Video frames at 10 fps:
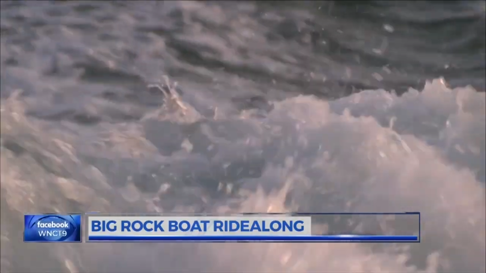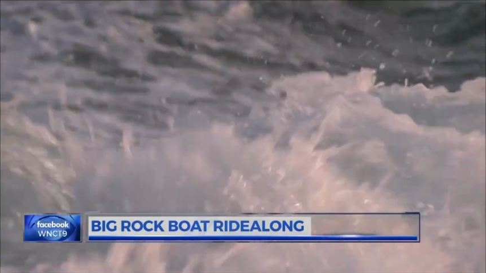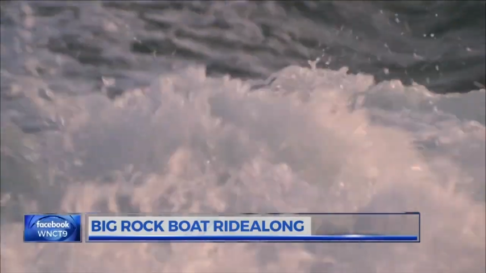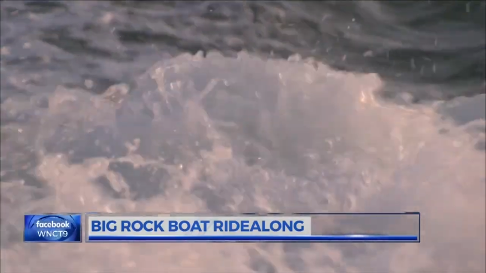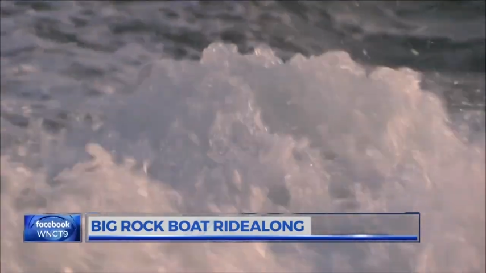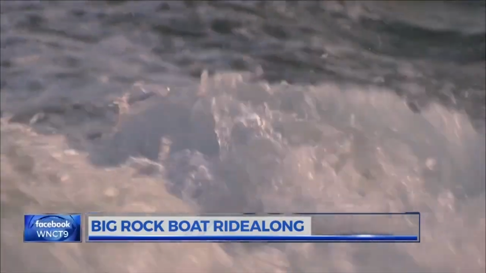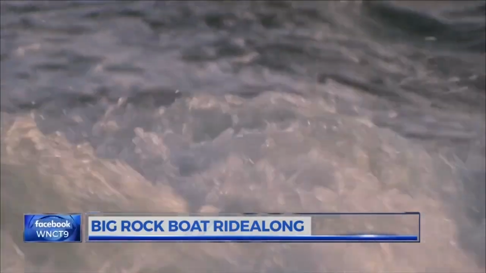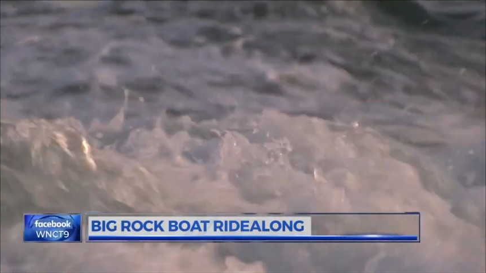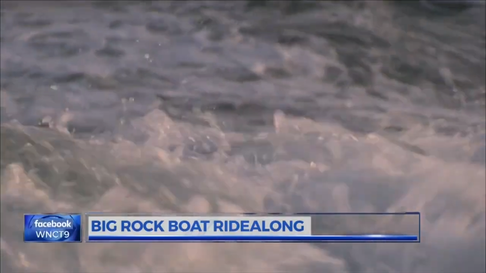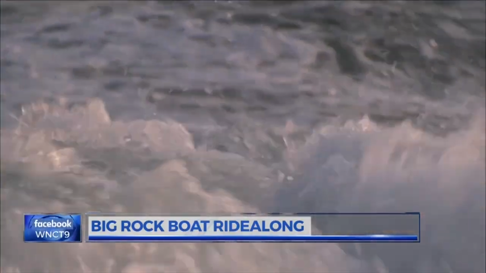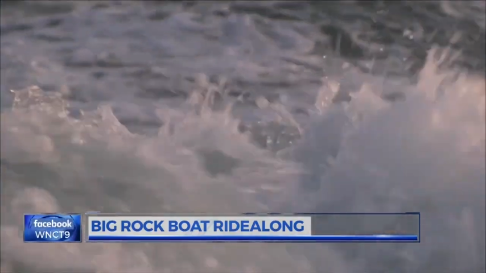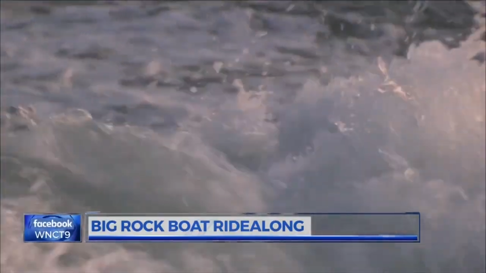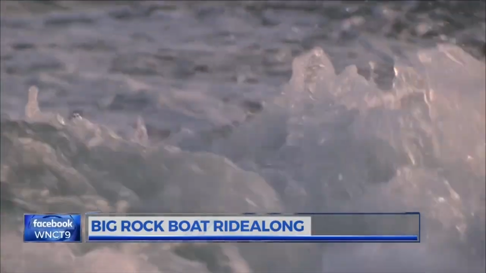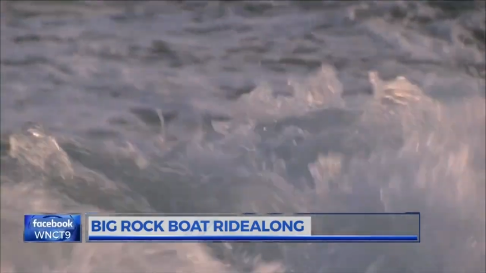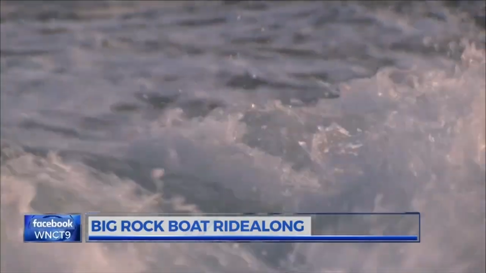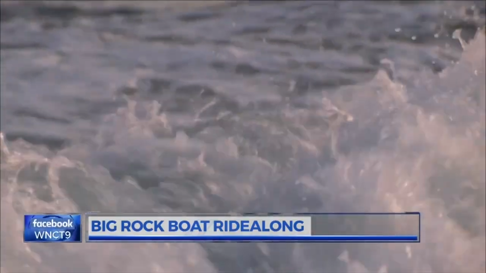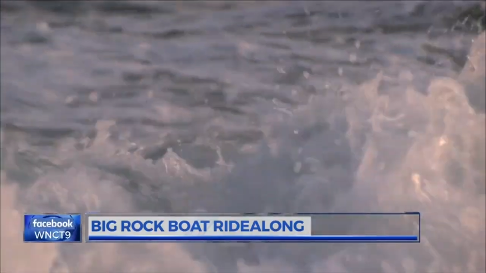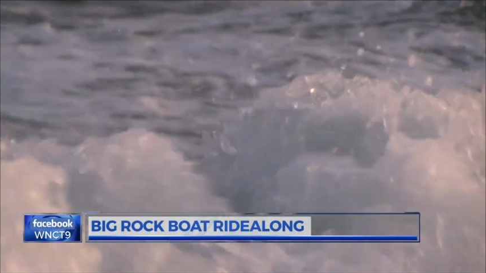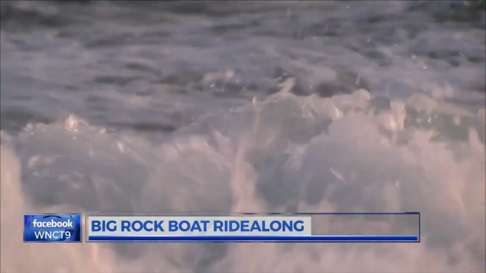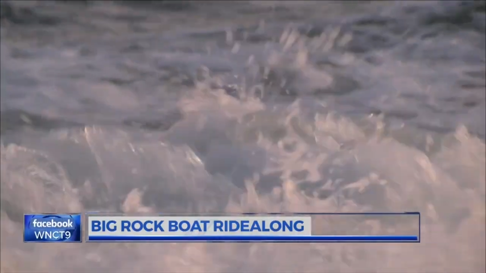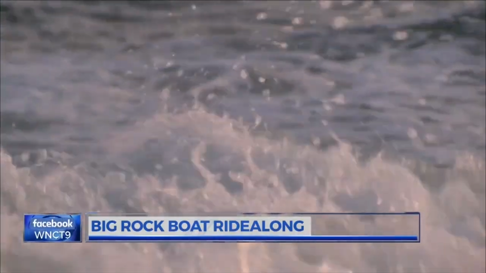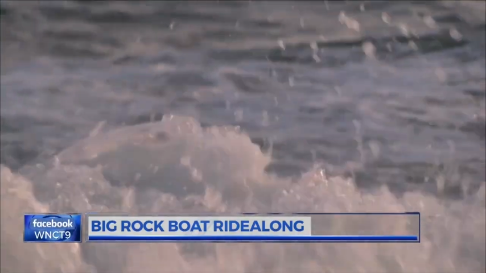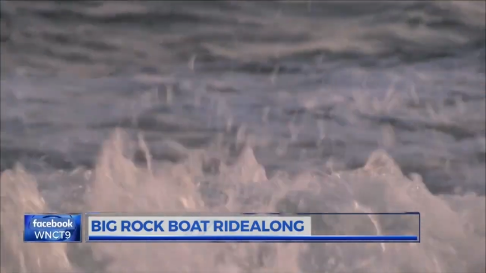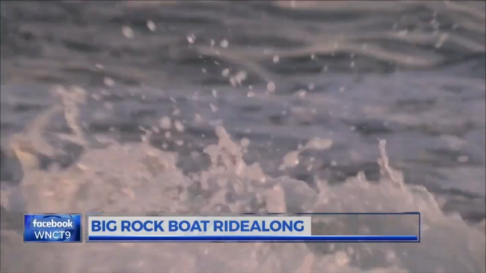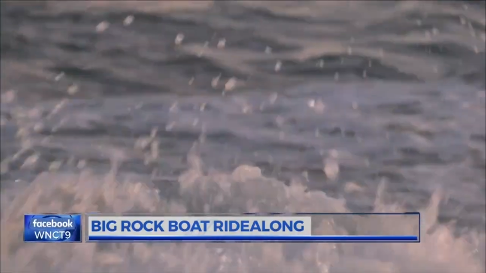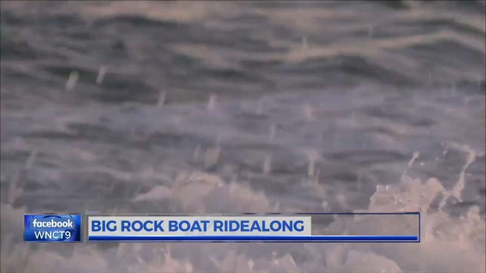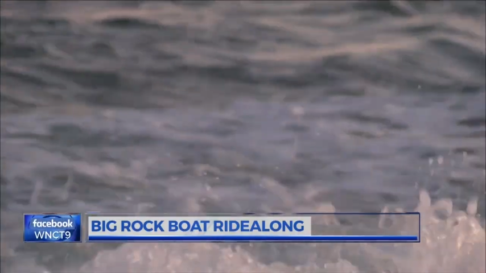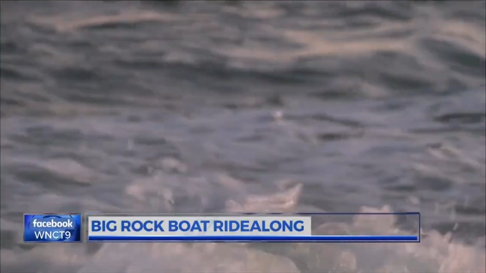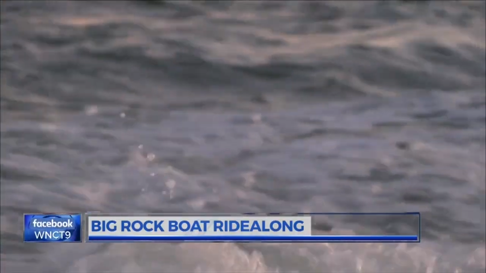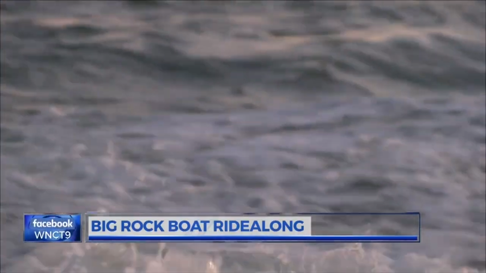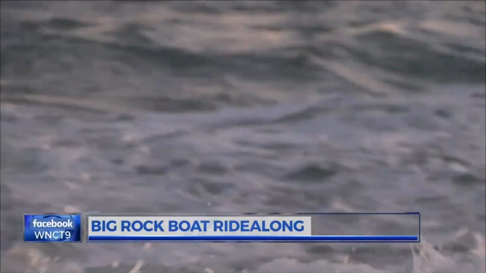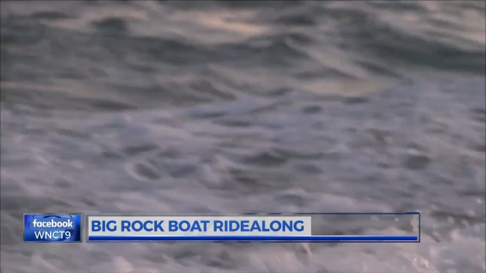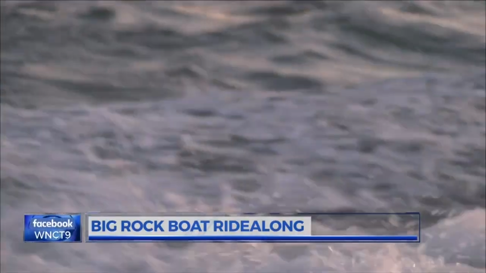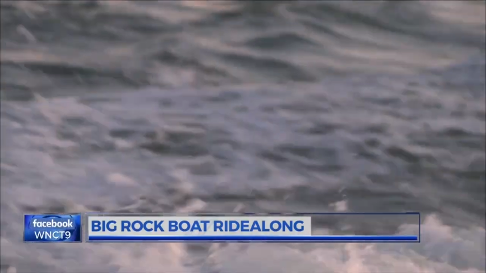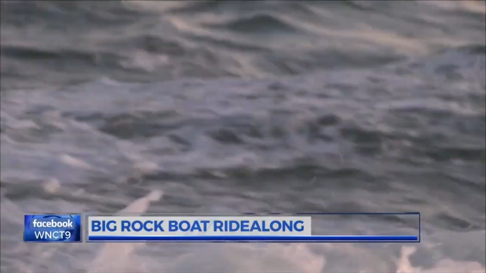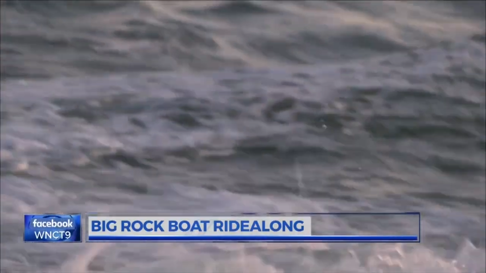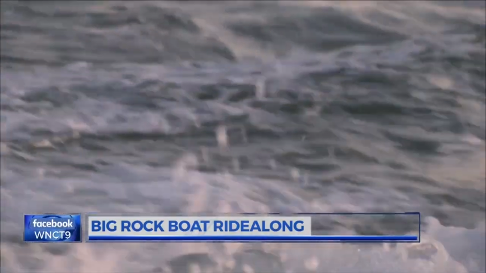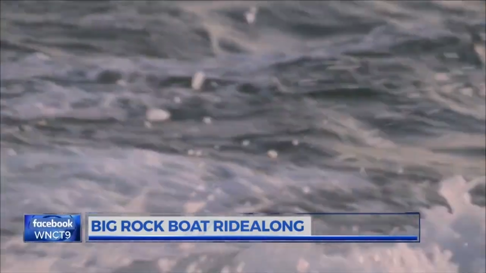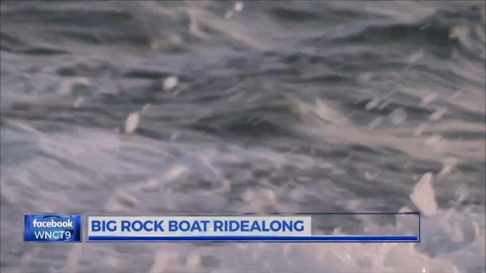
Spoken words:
No face is visible, so there are no lips to read.